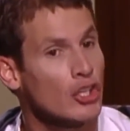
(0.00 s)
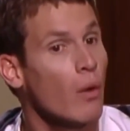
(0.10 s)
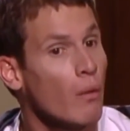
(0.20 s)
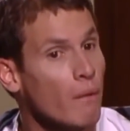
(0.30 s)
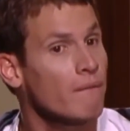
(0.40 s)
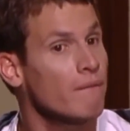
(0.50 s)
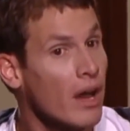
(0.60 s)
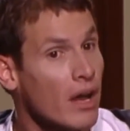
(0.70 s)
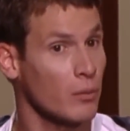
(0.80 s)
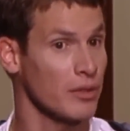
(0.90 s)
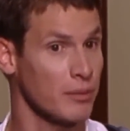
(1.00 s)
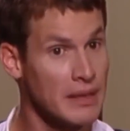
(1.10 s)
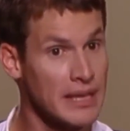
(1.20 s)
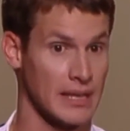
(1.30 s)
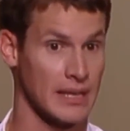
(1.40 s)
don't fuck with
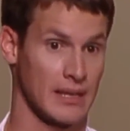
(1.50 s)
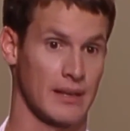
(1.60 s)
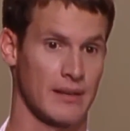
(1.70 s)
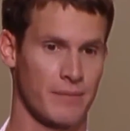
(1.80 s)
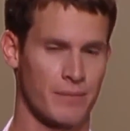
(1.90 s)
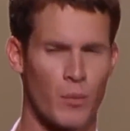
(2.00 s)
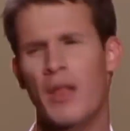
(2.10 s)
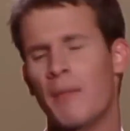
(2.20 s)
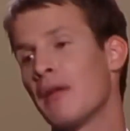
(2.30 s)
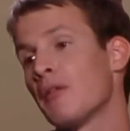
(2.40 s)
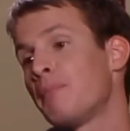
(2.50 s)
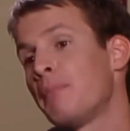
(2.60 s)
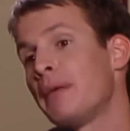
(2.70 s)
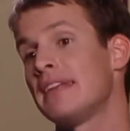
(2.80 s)
me. While a man with